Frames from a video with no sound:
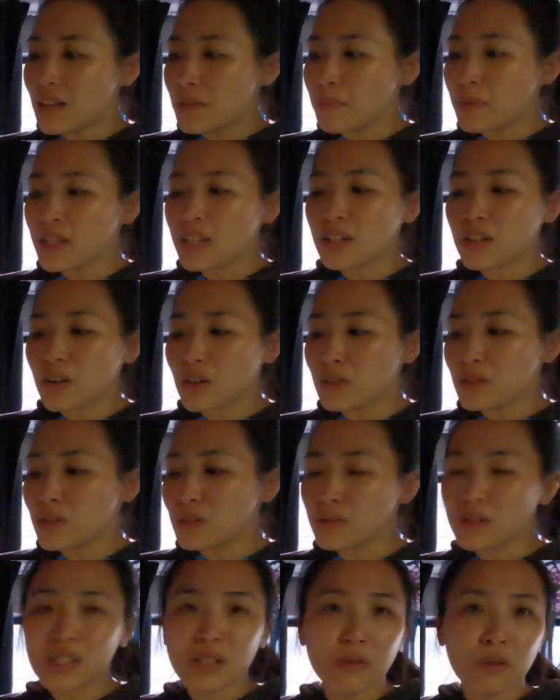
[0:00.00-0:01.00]
Let me go
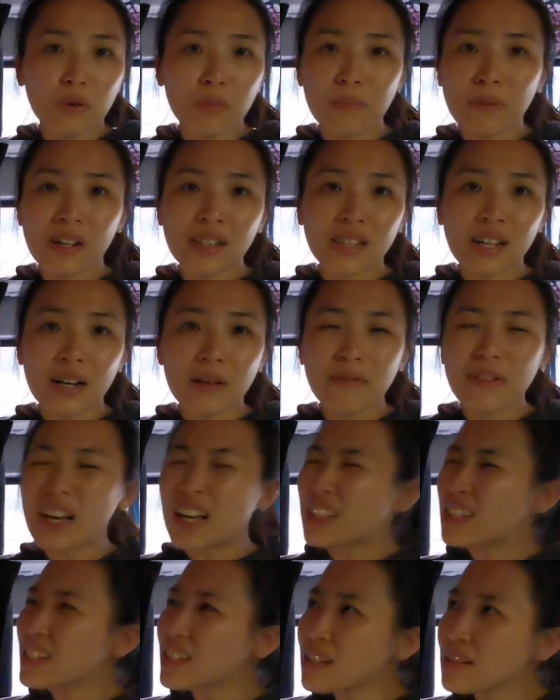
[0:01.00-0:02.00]
to scuba
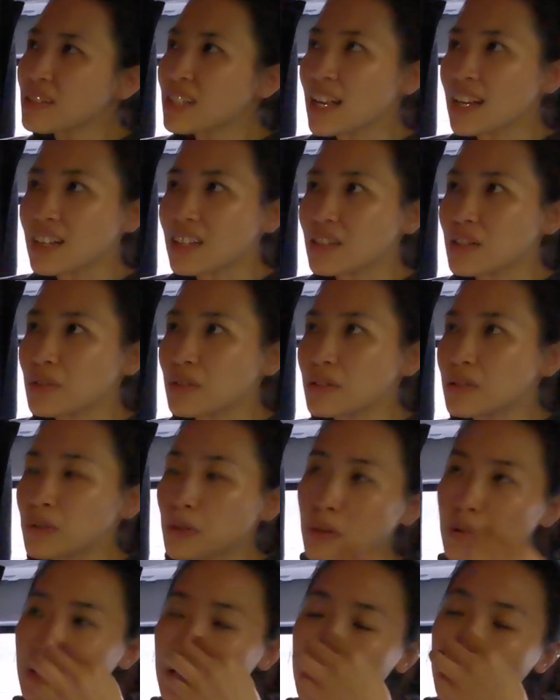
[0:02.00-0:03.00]
diving. I didn't take it
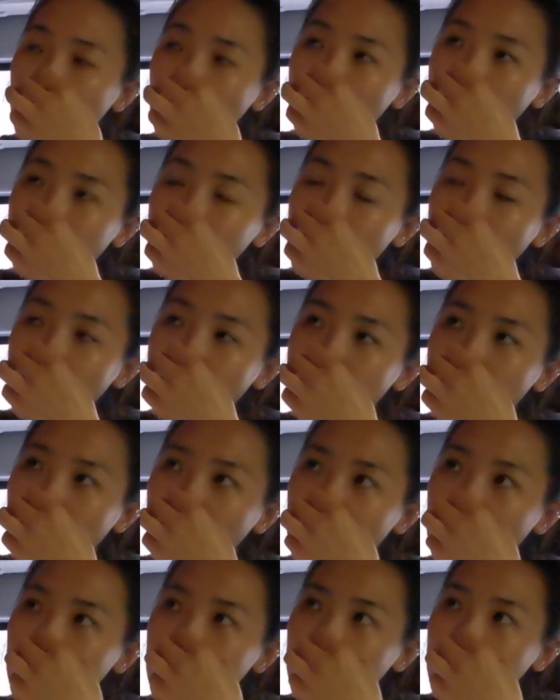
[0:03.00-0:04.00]
to scuba
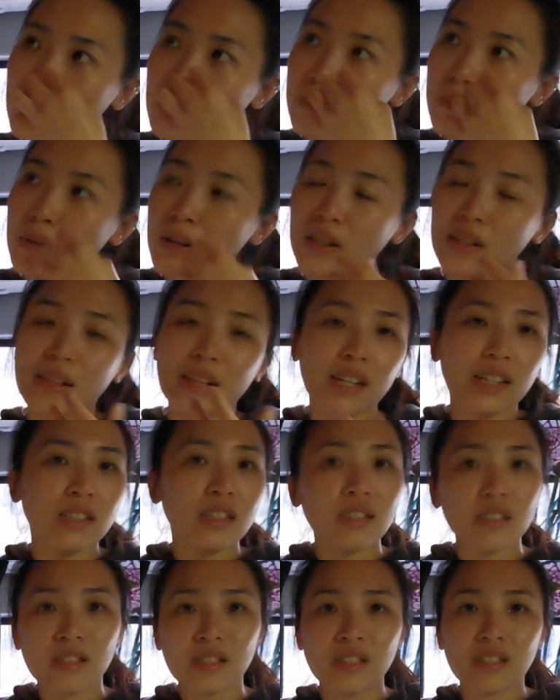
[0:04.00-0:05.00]
diving actually, but like
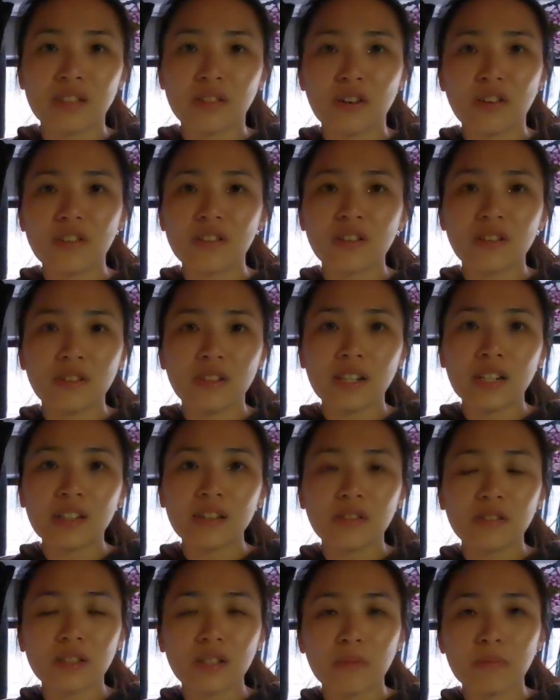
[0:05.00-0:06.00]

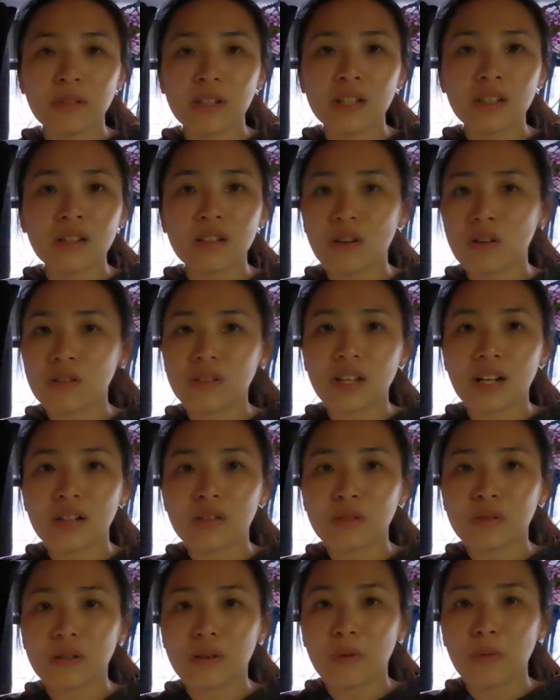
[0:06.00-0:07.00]
snorkeling or something, go
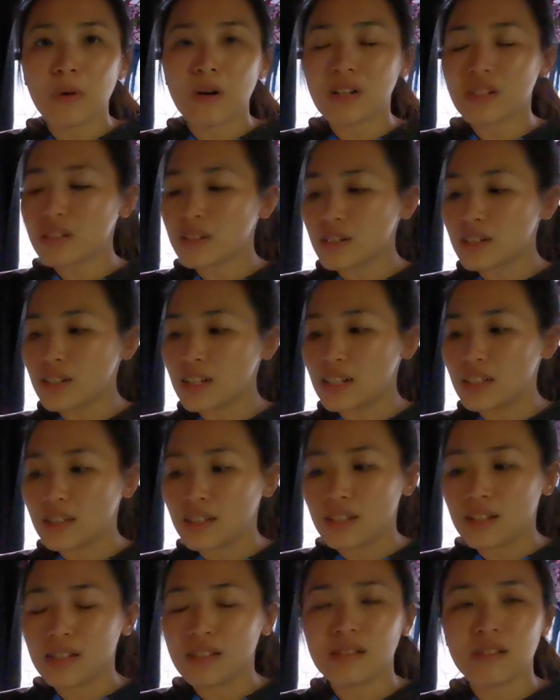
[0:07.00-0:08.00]
down to the water
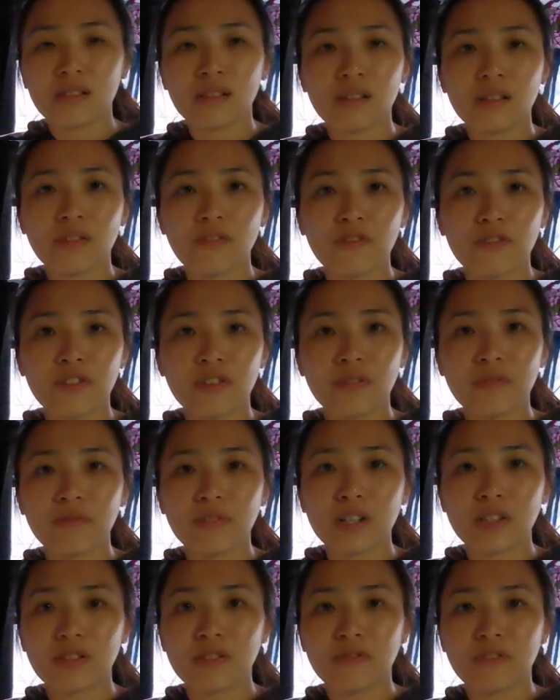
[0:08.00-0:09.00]
and
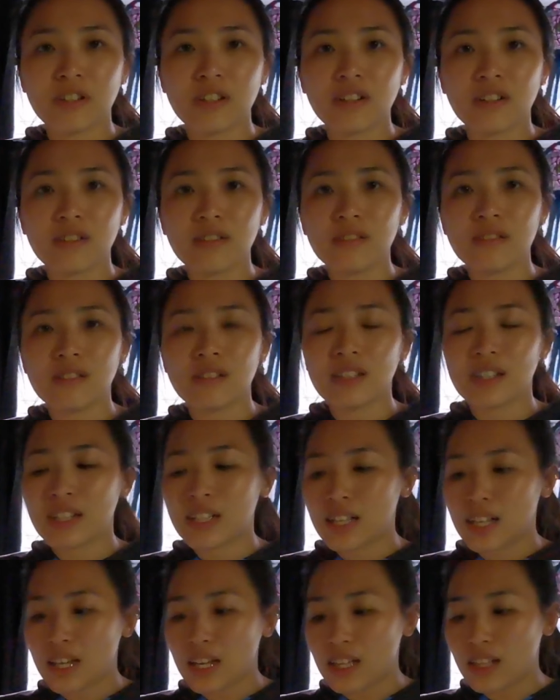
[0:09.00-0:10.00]
film very well.
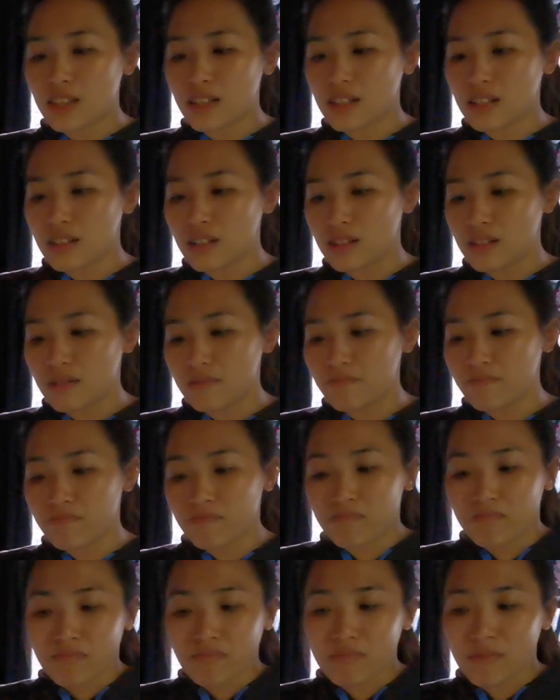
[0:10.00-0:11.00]
And
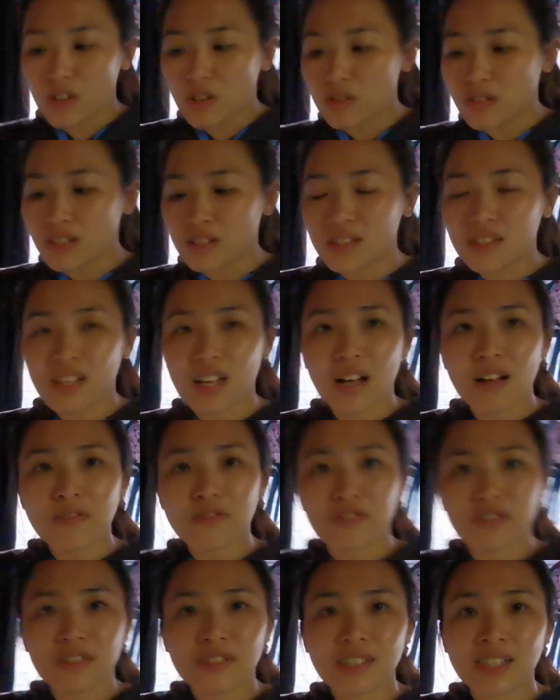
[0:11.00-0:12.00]
all the
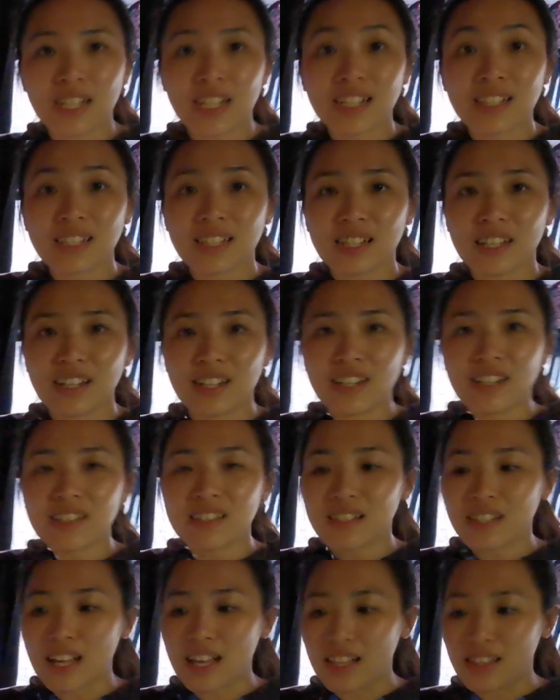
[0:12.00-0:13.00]
stuff 6
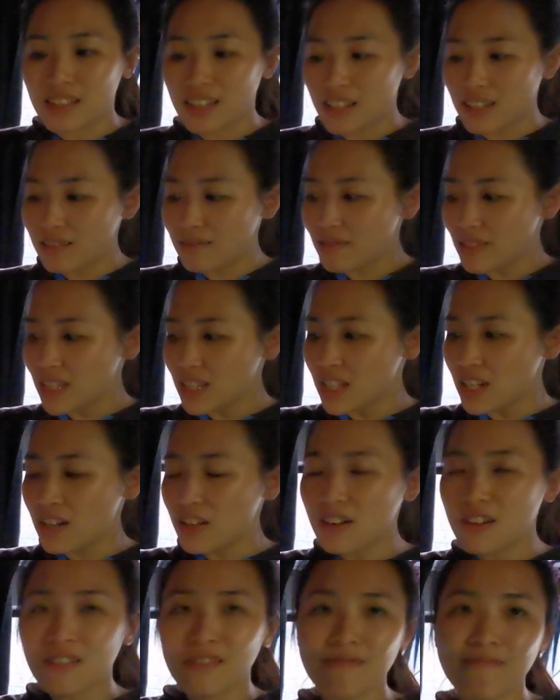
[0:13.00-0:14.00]
years and then
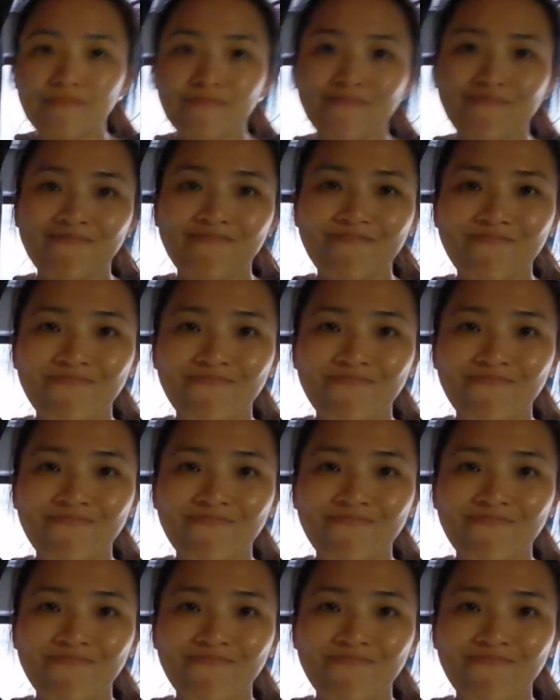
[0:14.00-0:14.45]
still